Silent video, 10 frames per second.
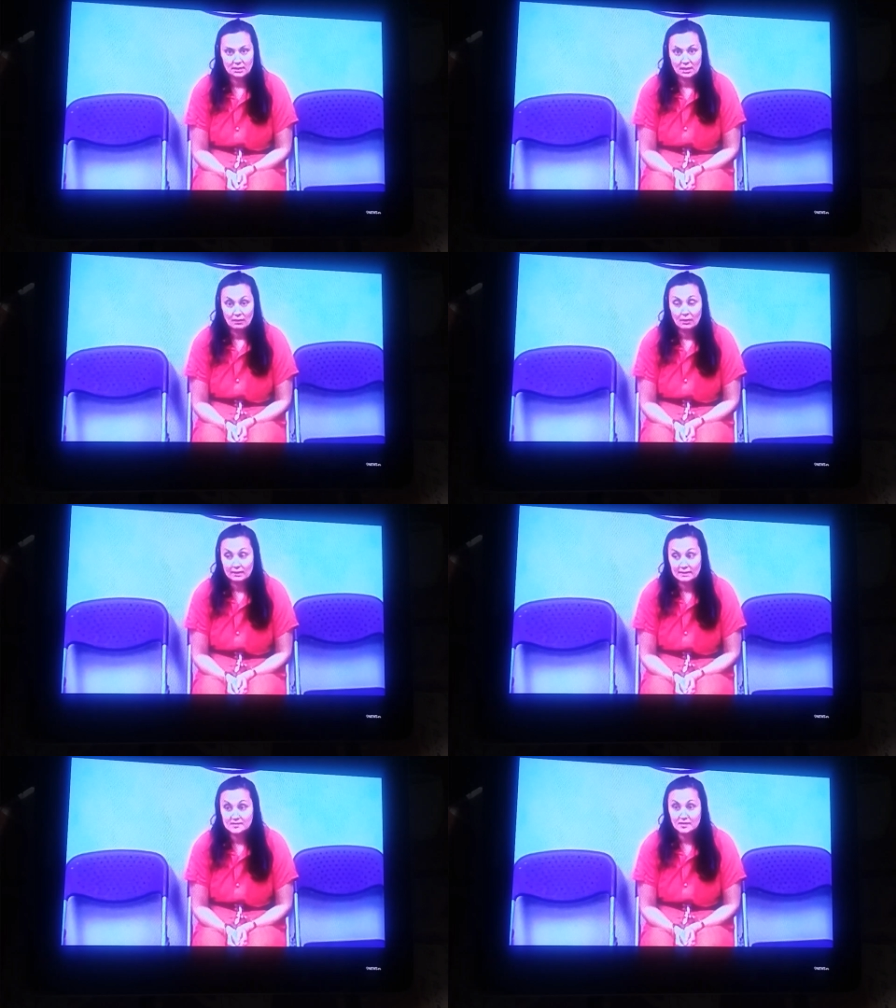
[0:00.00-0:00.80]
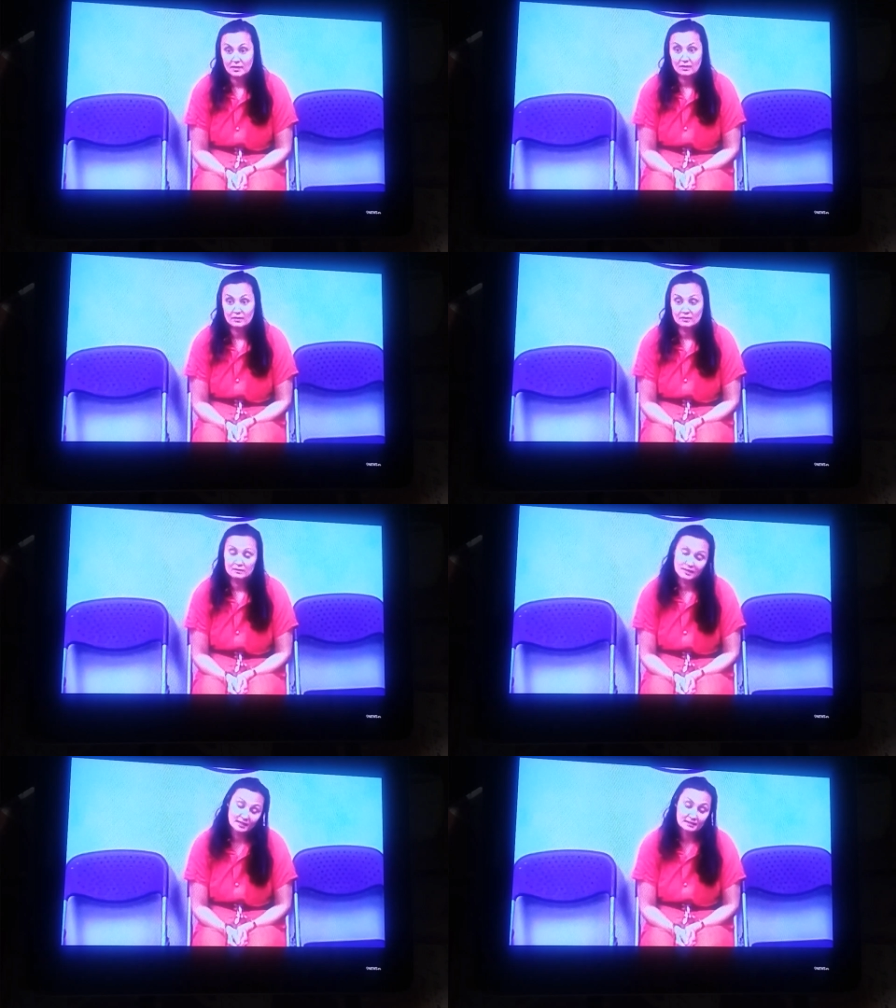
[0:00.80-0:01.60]
Well, I need to call
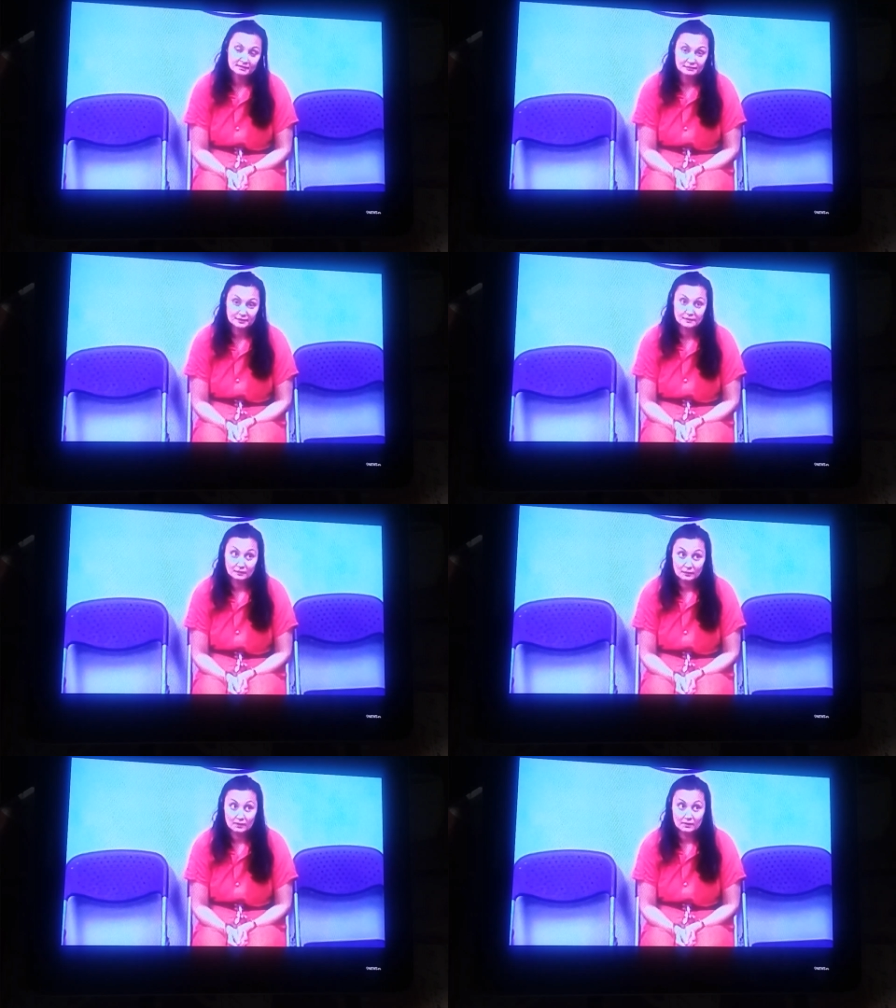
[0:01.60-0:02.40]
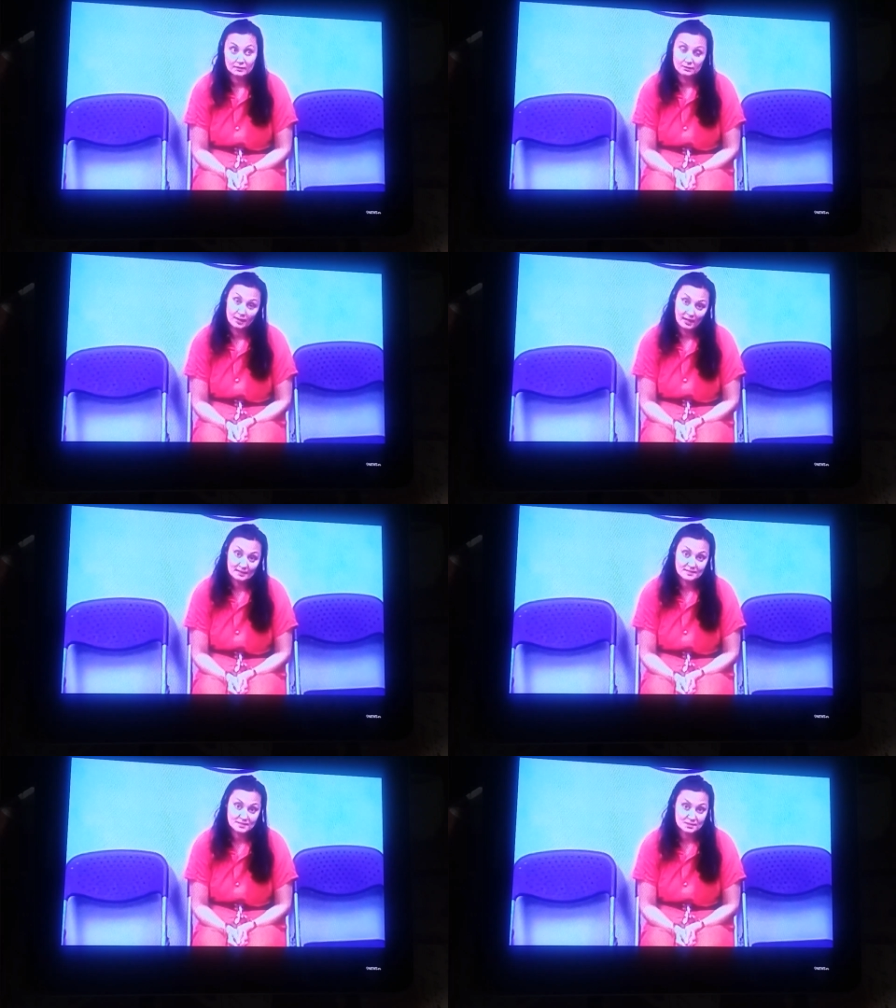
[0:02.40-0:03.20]
my friend Laura, who has
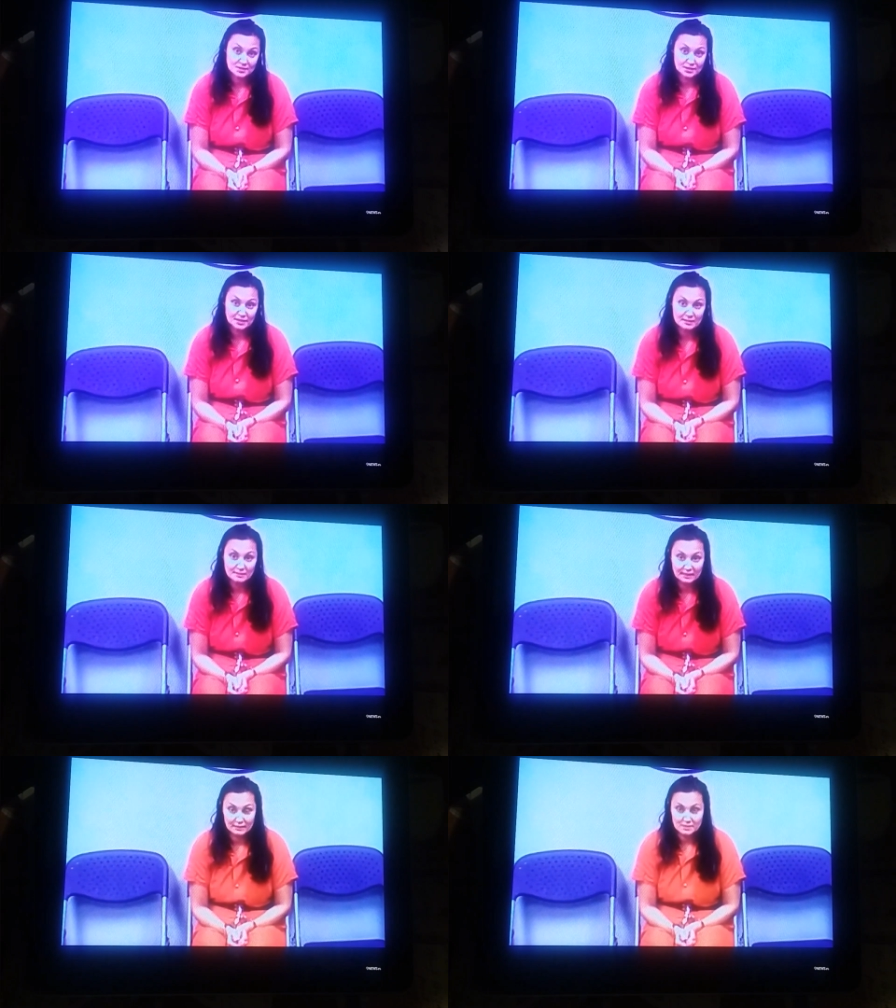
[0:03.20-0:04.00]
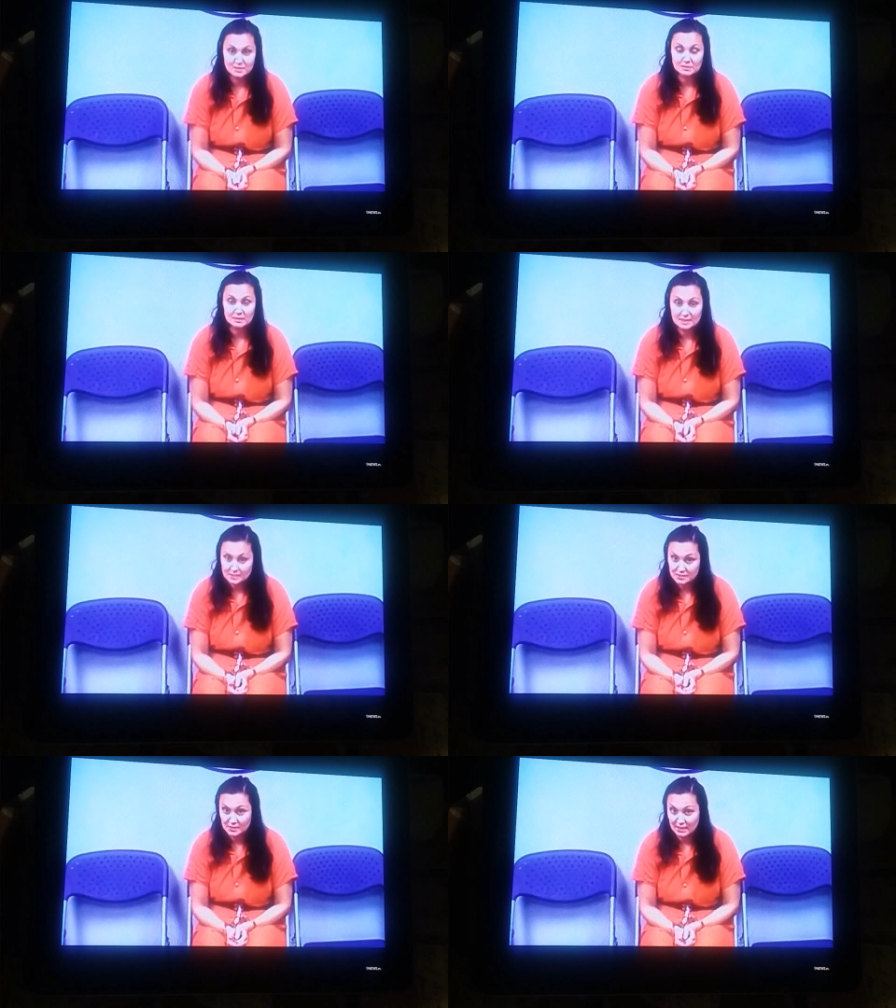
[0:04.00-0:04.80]
the attorney, but I was told
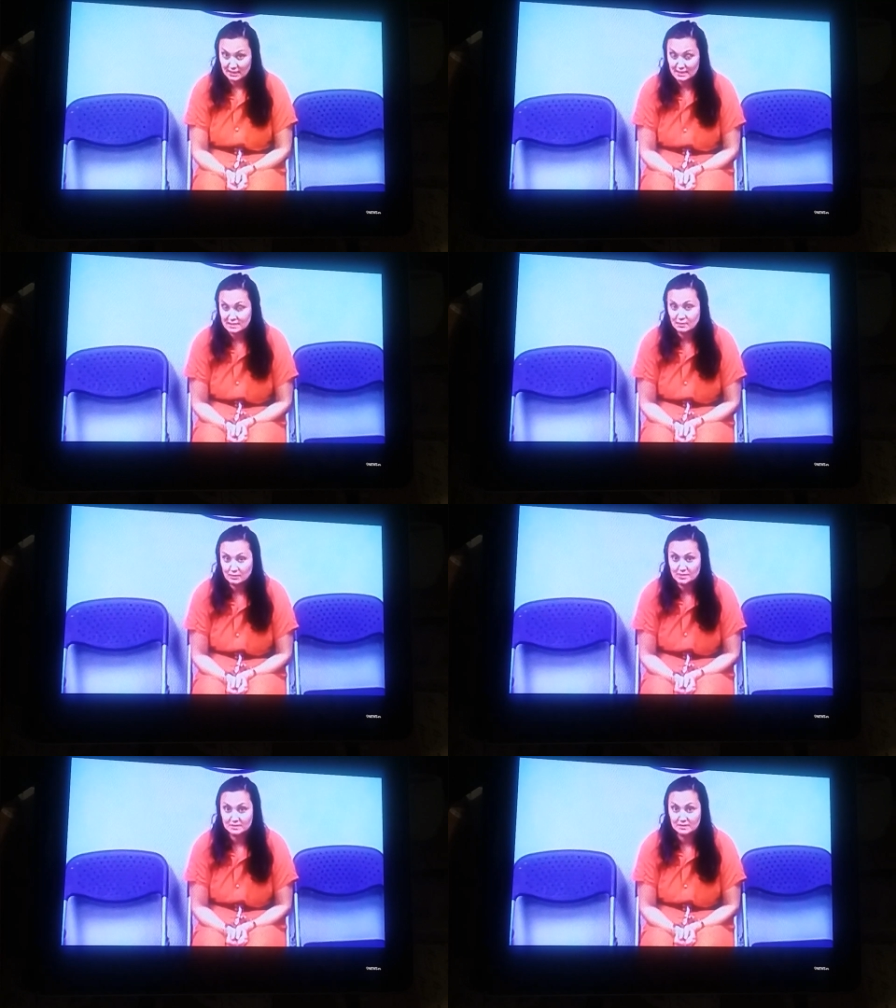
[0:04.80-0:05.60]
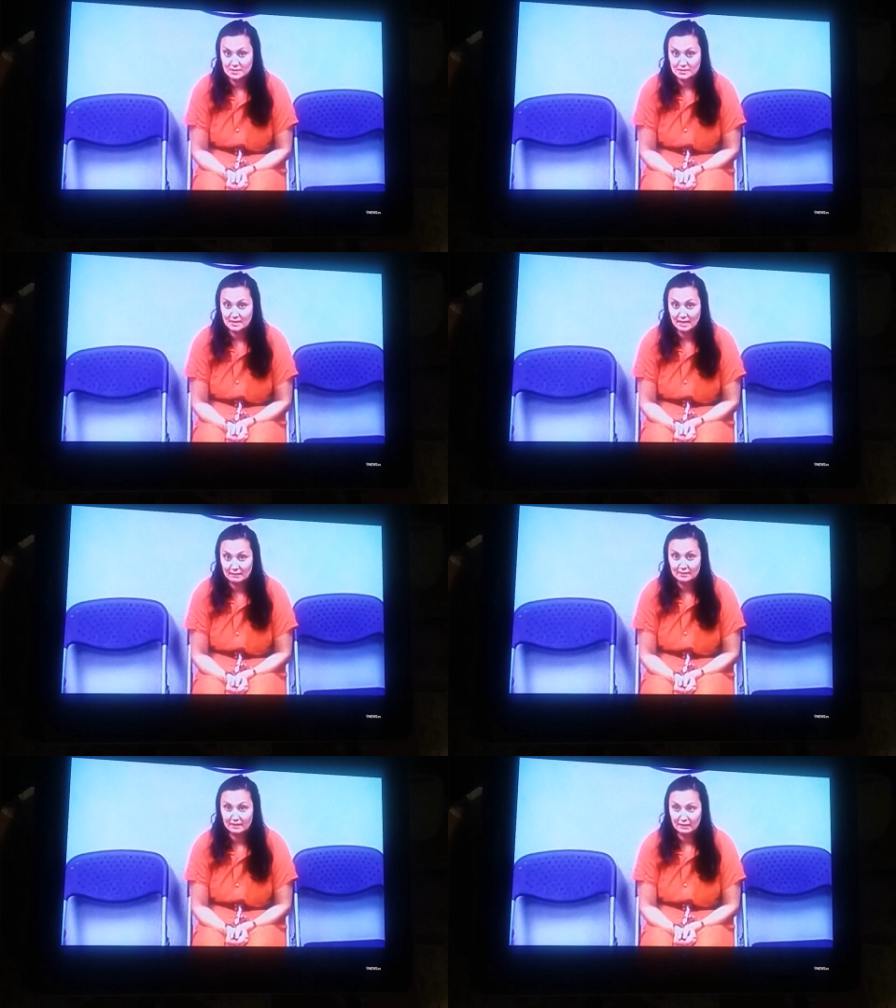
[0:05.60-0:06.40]
yesterday that someone was going to do that, but
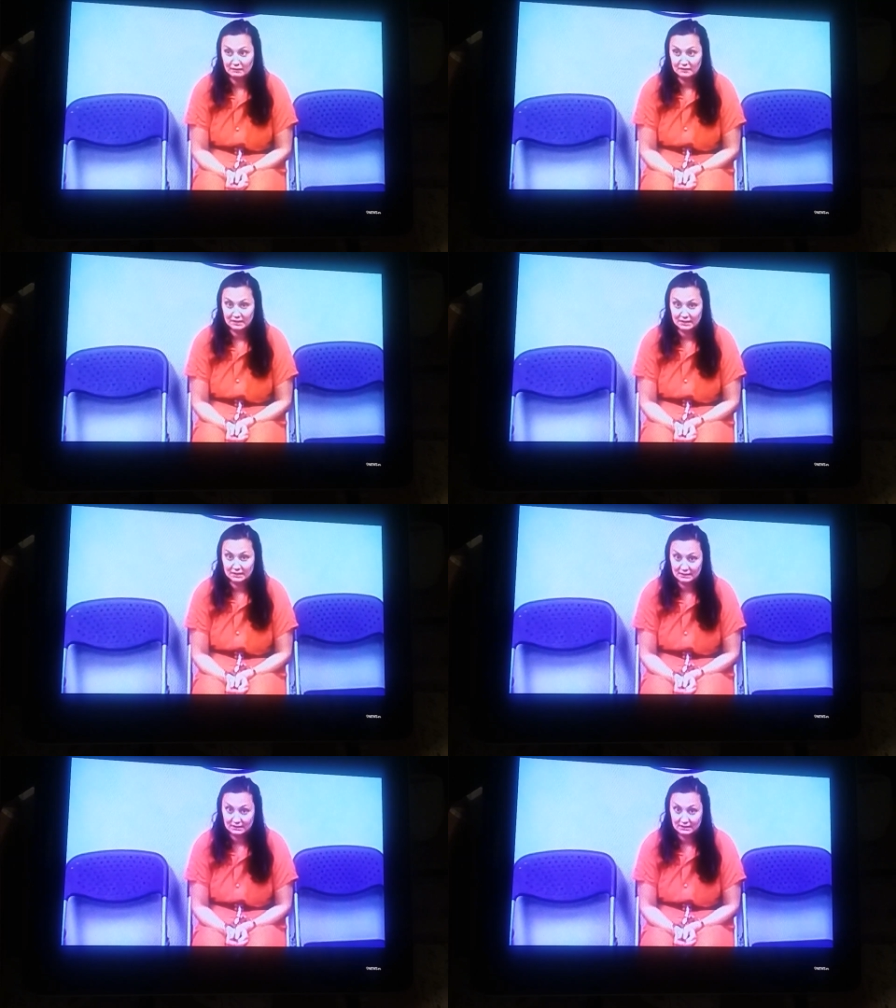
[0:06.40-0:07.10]
they never did.